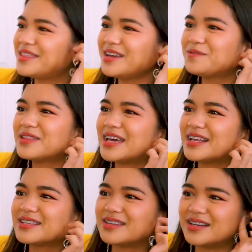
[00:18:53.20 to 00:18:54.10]
think with that
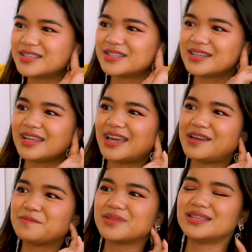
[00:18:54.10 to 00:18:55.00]
exhaustion
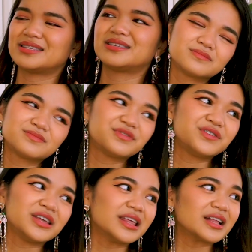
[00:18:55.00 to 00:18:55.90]
came this
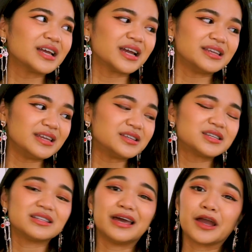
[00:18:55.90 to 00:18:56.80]
feeling like I needed
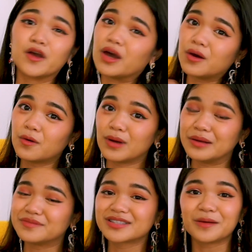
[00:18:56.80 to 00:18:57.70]
to let go
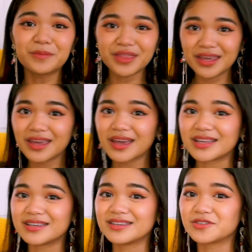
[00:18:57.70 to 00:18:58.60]
of something
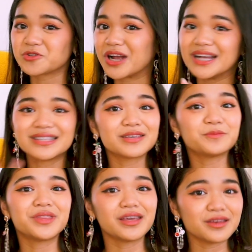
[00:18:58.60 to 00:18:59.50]
and try
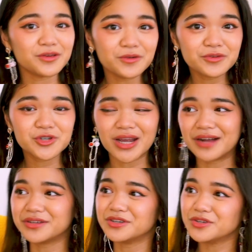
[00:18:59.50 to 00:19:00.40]
something new, try
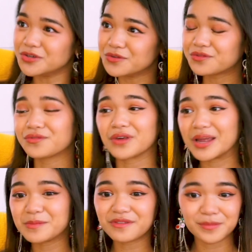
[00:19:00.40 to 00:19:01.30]
out a new
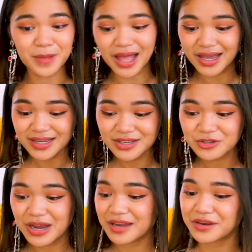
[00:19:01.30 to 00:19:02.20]
frame of mind,
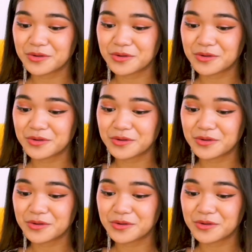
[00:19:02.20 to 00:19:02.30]
try out a